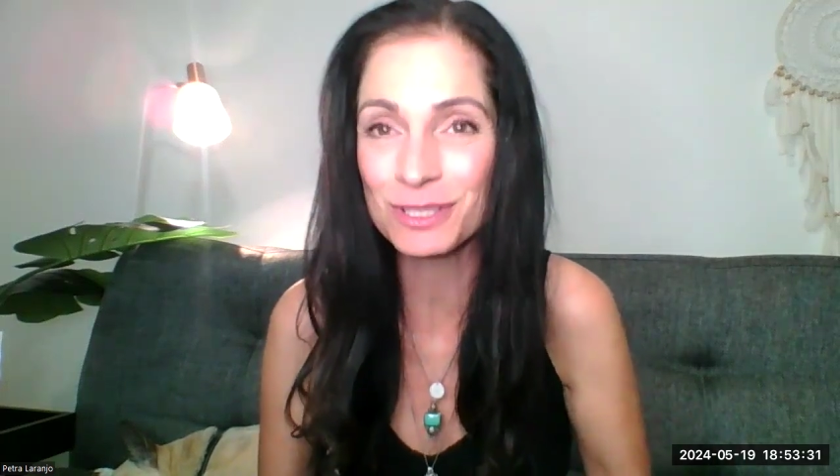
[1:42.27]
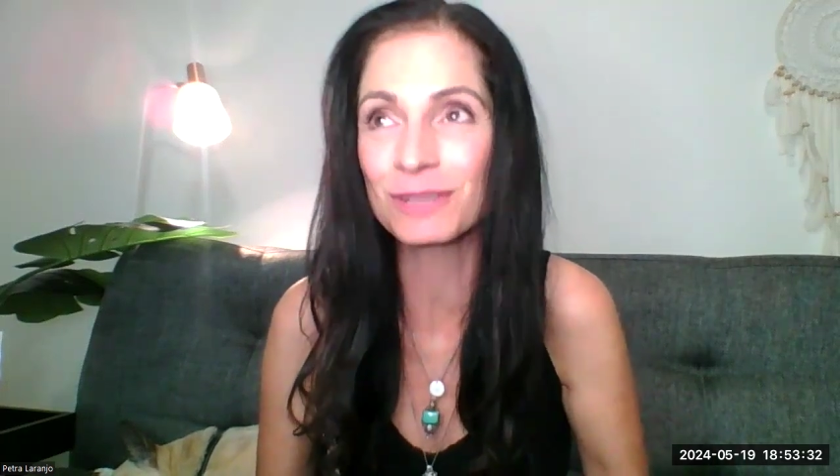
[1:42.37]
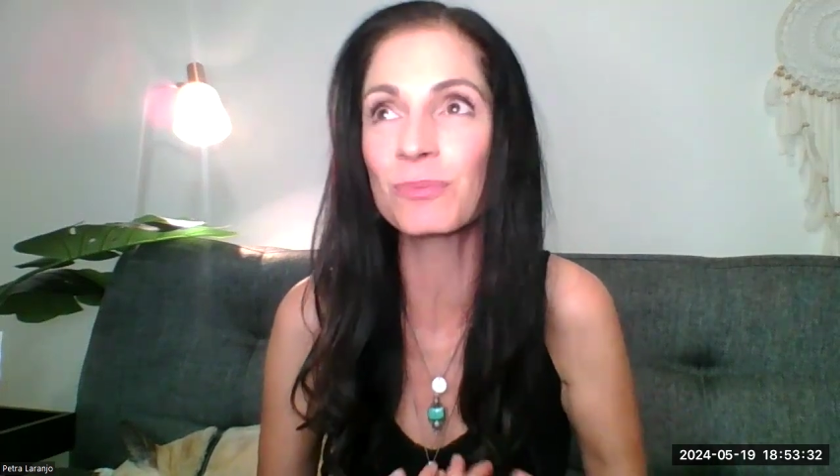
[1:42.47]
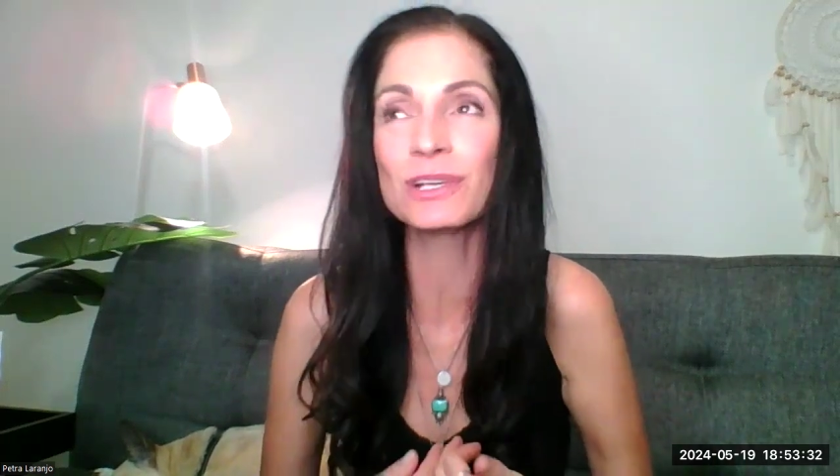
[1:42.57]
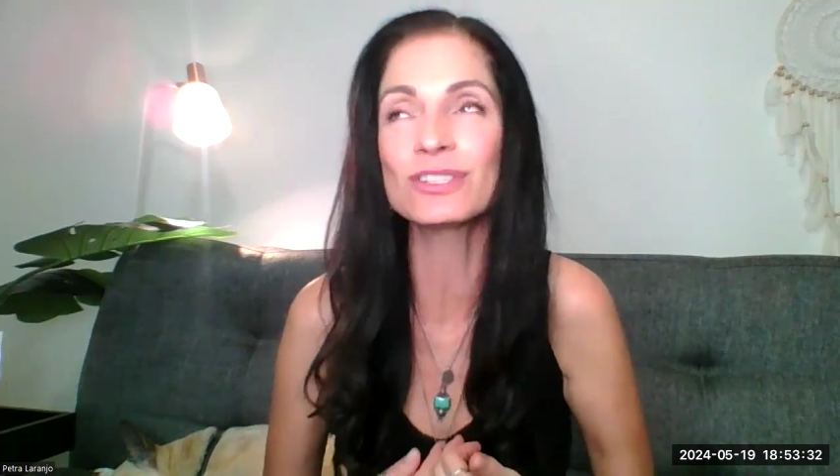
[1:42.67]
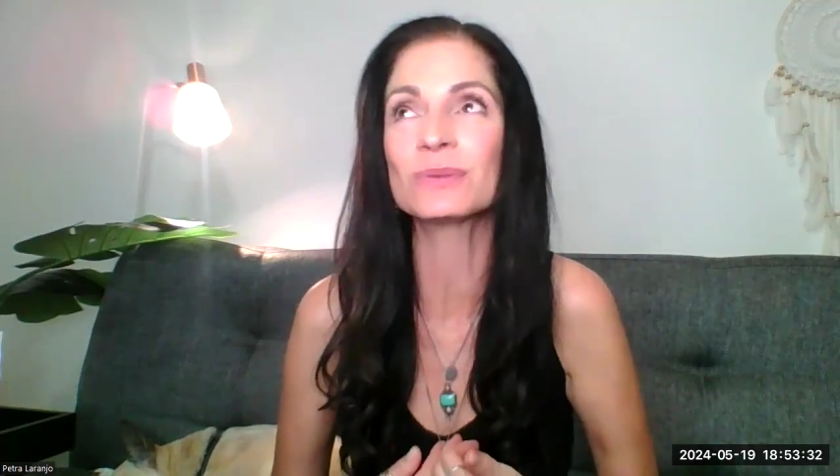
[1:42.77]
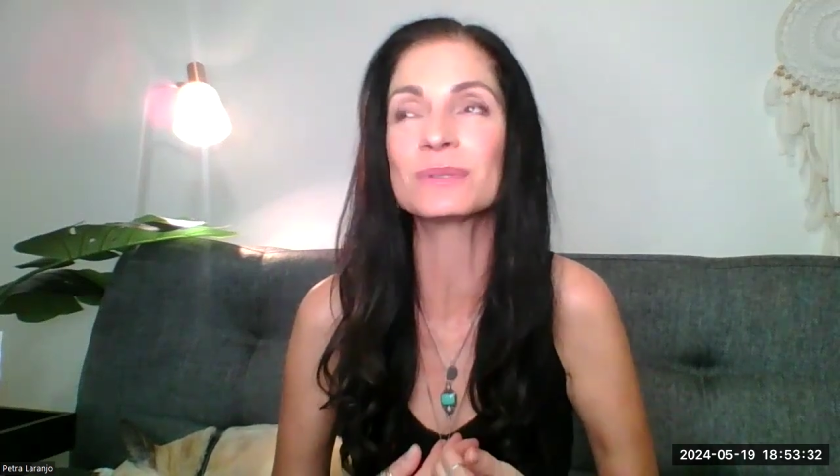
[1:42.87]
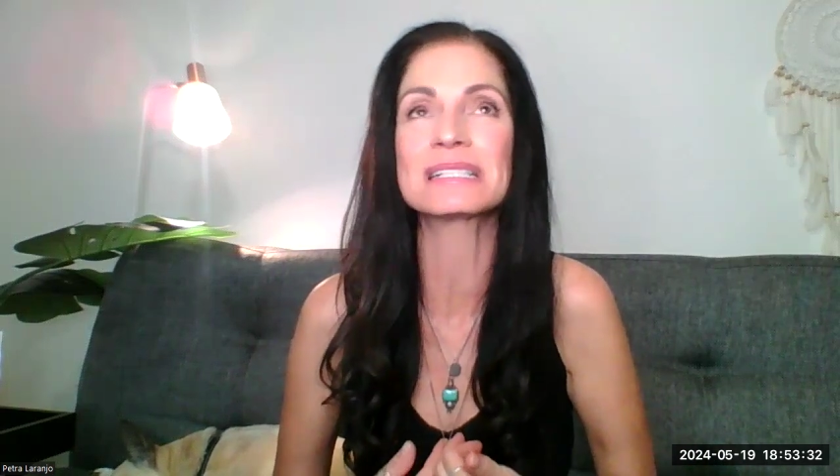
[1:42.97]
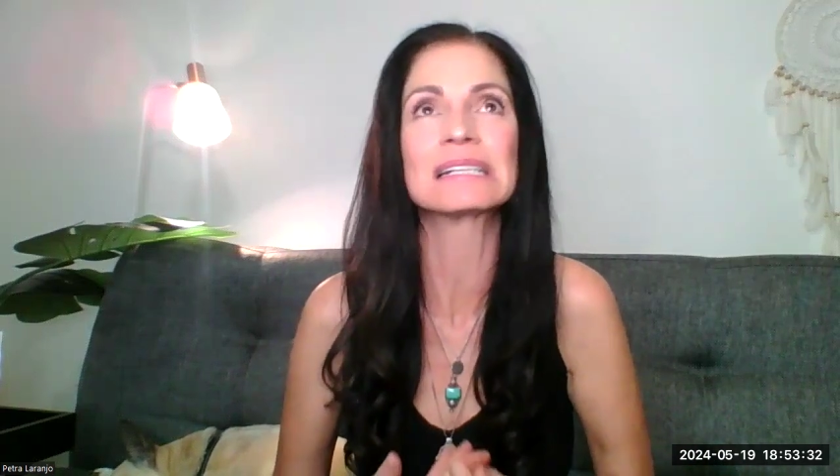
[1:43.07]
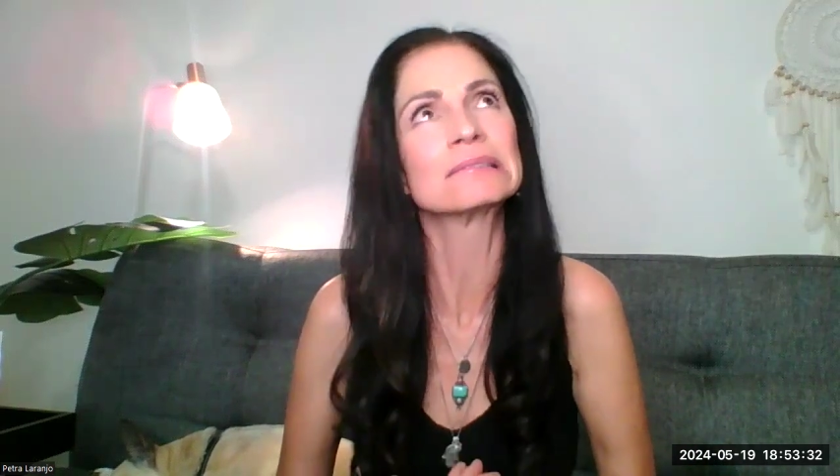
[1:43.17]
So the pressure
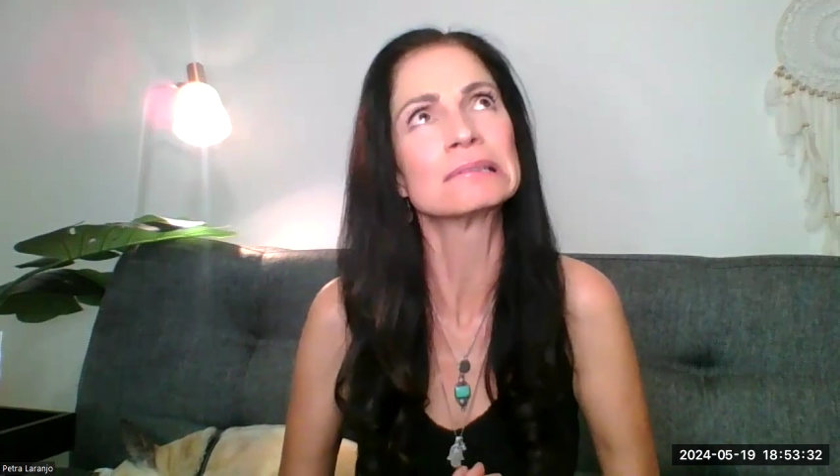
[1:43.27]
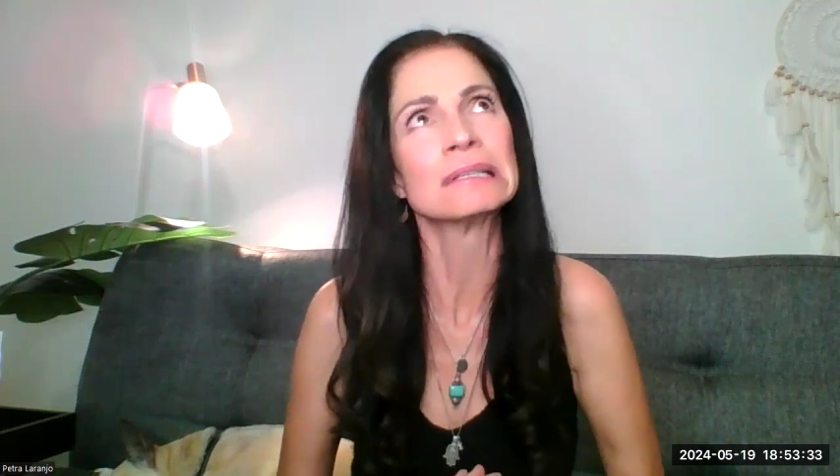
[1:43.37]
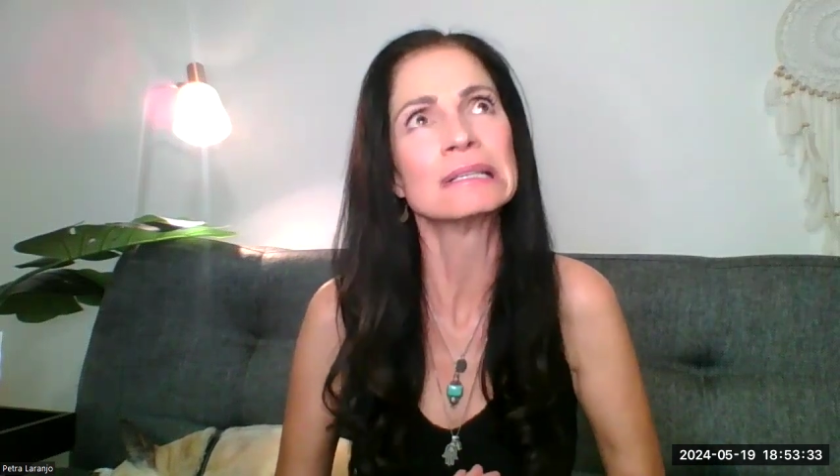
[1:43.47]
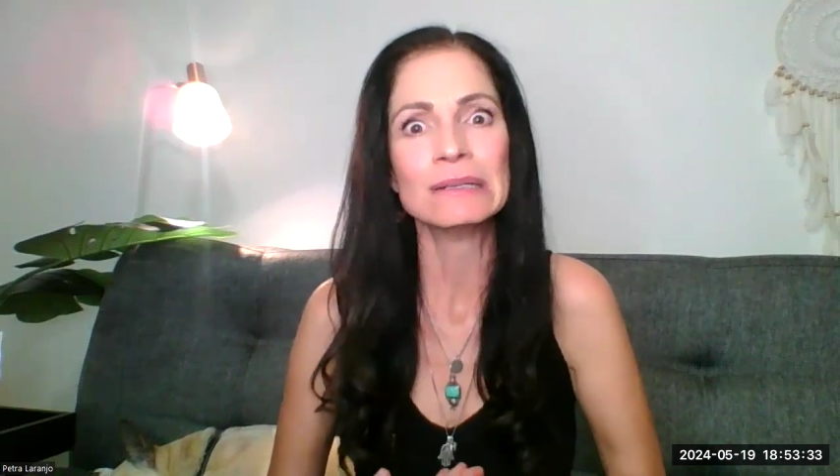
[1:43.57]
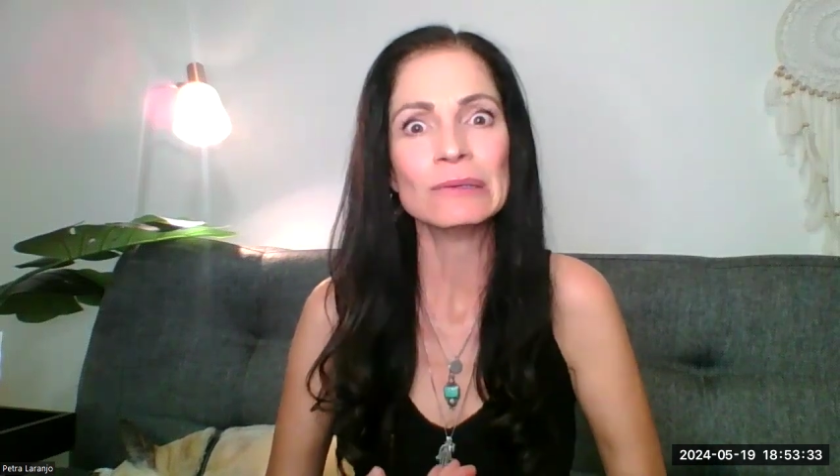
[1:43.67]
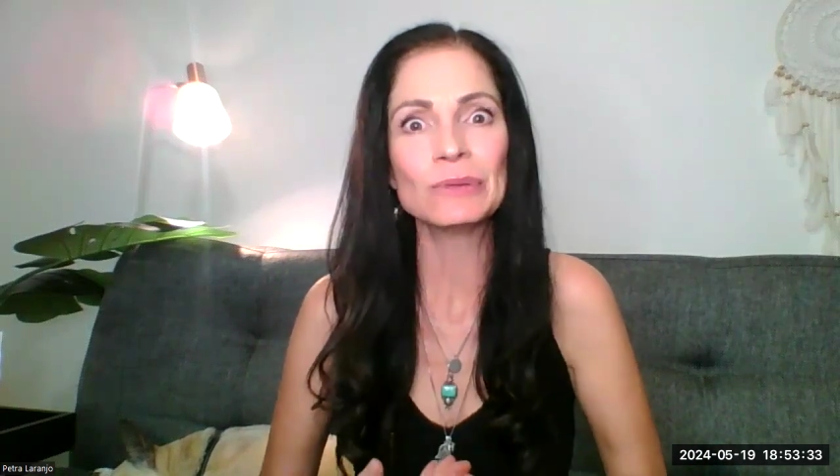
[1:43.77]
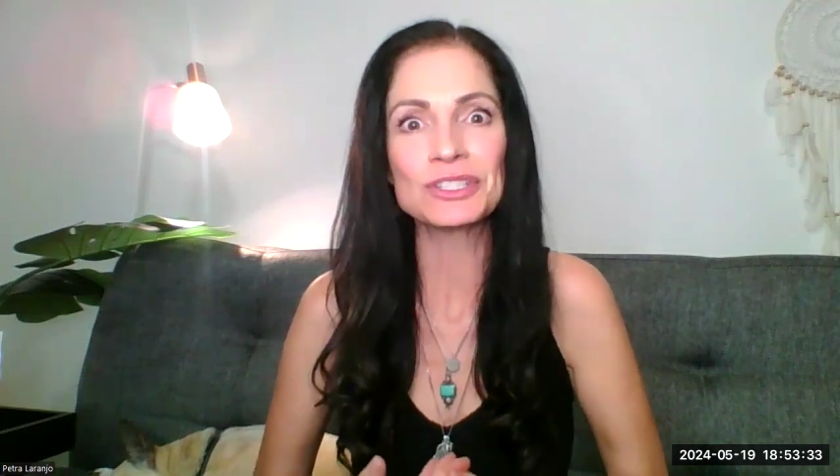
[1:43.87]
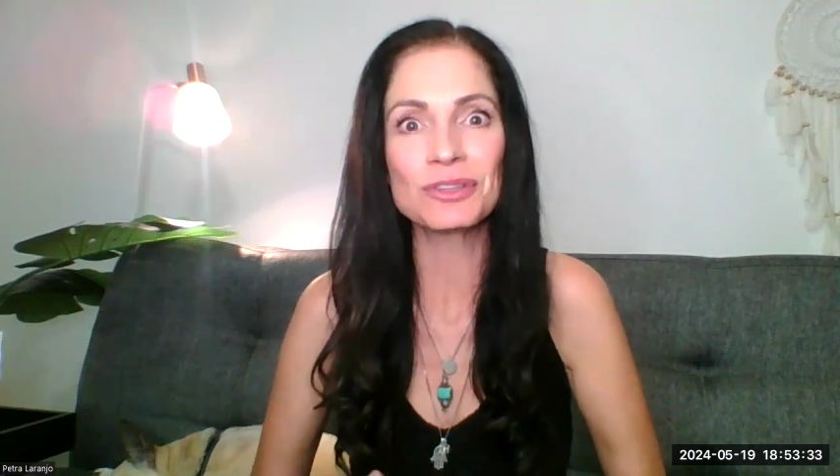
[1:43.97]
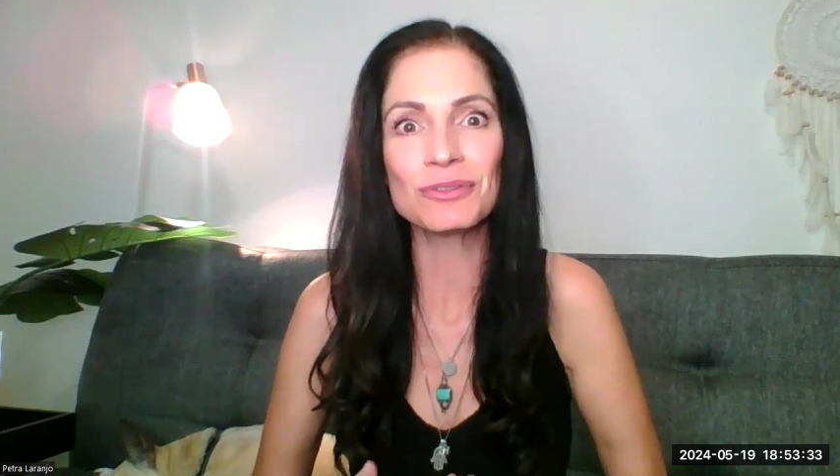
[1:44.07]
was like, which